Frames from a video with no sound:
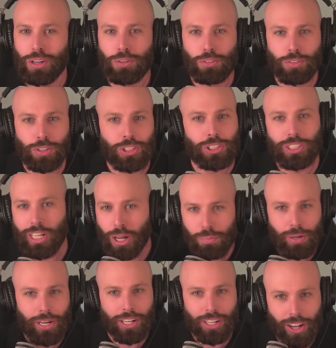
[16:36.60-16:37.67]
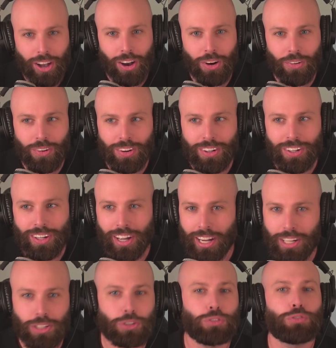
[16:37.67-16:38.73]
But if you just tell me to go, I
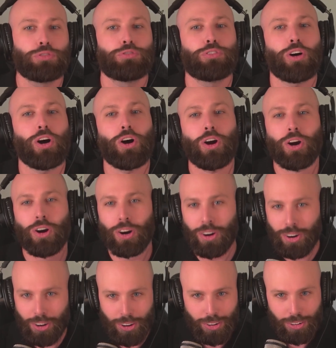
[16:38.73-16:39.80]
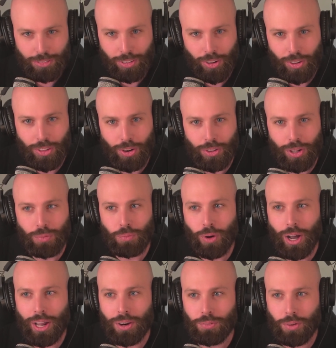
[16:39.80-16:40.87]
can do far further than
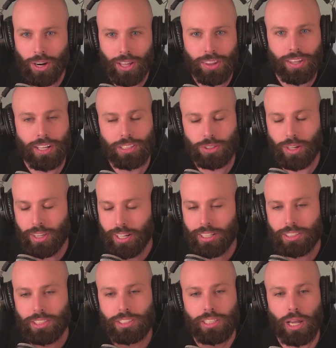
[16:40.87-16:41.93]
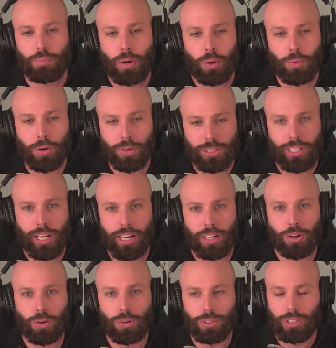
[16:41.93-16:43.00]
what I think. So I think it's the same way when we're setting
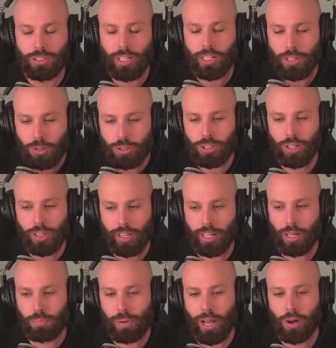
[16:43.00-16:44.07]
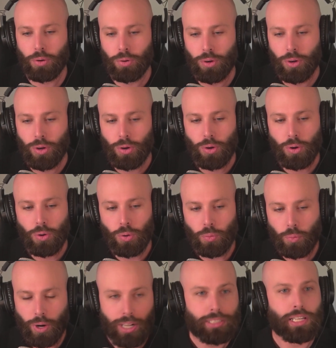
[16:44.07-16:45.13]
goals. As I used to think about,
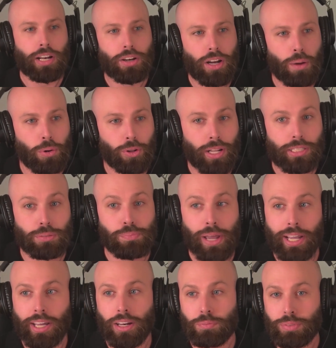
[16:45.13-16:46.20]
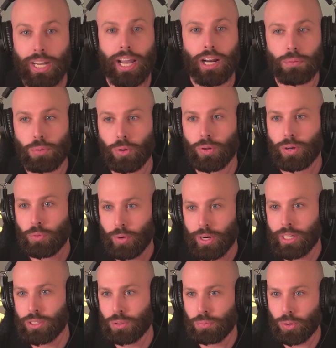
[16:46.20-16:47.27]
when I set a number, let's make it obtainable and
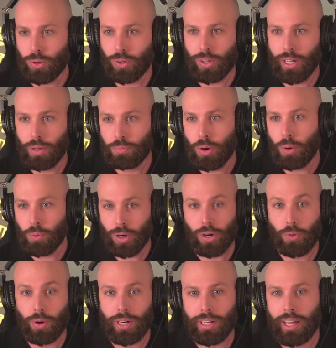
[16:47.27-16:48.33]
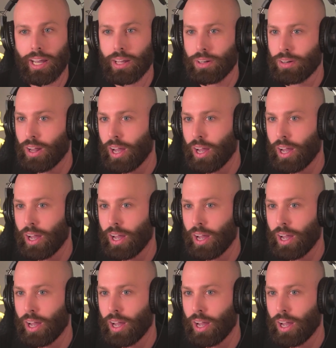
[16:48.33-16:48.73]
reachable and what we're going to get.